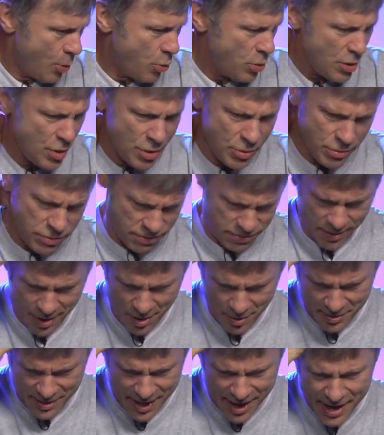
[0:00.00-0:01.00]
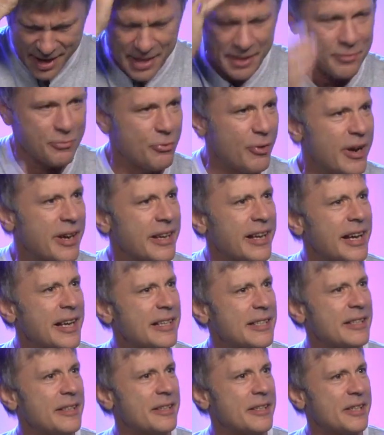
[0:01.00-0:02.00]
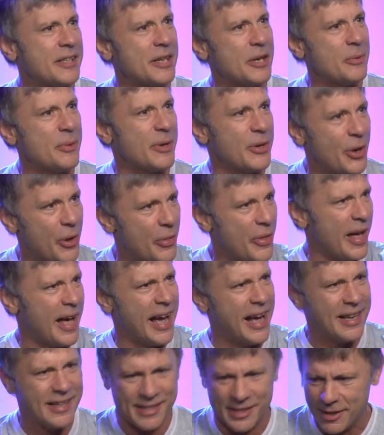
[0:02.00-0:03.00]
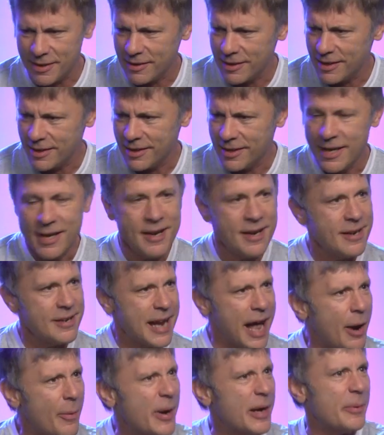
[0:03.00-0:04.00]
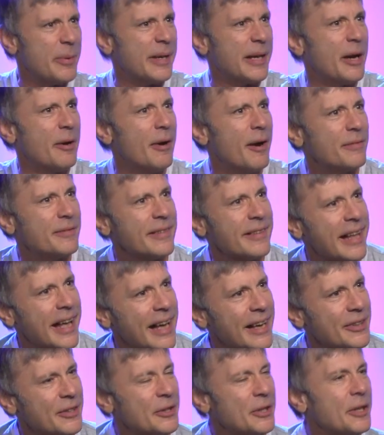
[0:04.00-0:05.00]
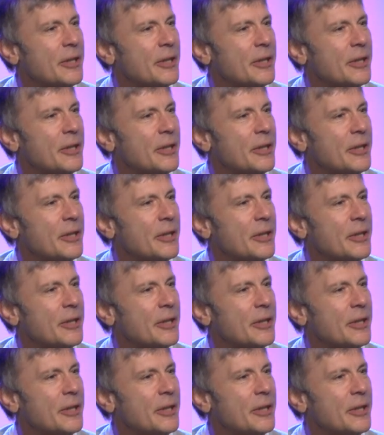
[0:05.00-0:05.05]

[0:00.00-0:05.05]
Woo, okay, right, excellent. So we got that. Now where do we go after that,